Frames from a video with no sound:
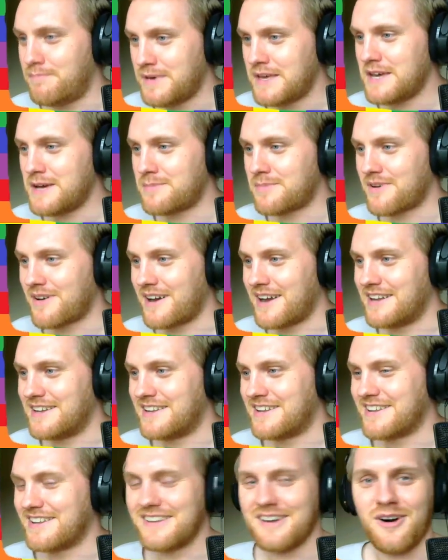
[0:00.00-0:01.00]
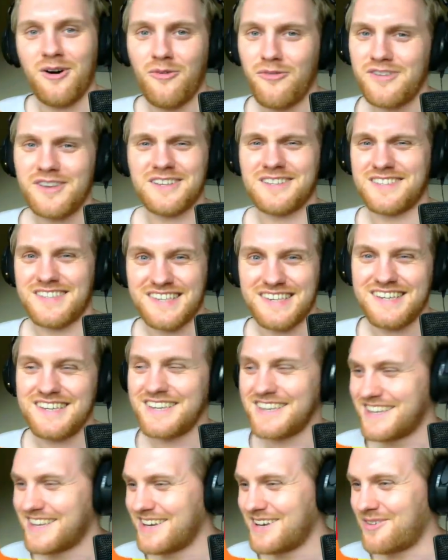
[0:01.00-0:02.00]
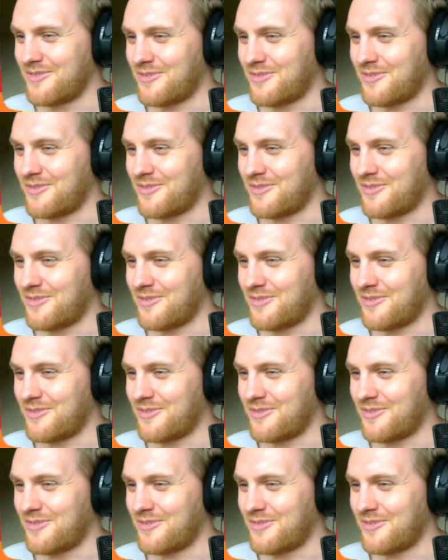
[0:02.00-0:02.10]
beer bread, obviously.